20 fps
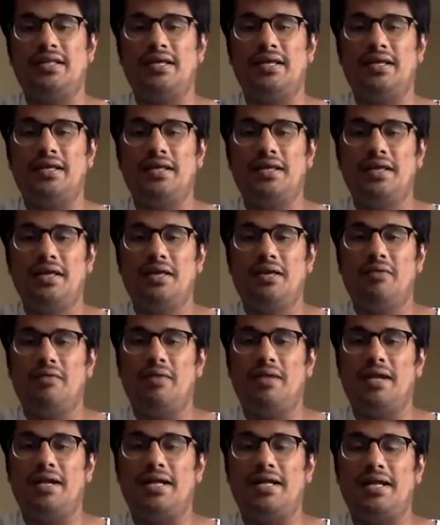thing,
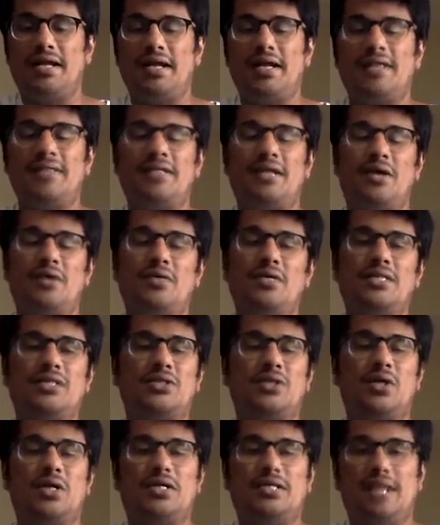when I take it down, it's
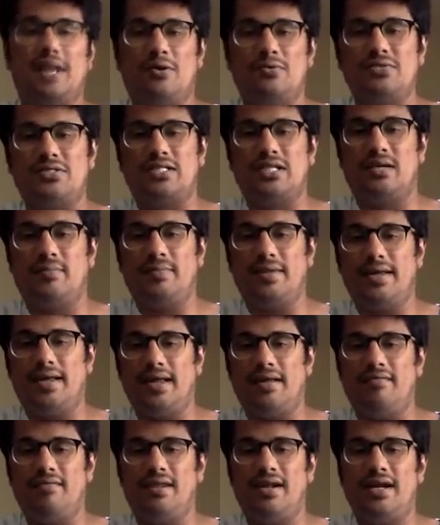called down strumming,
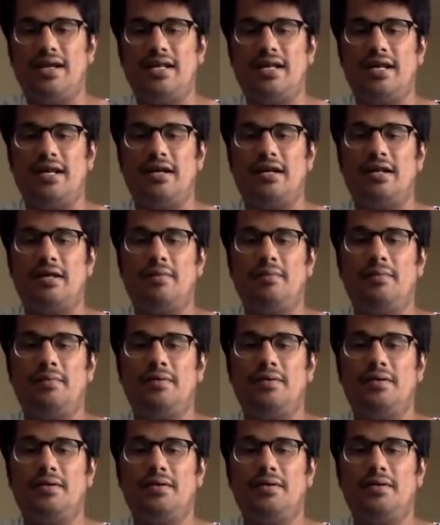and when I take it up,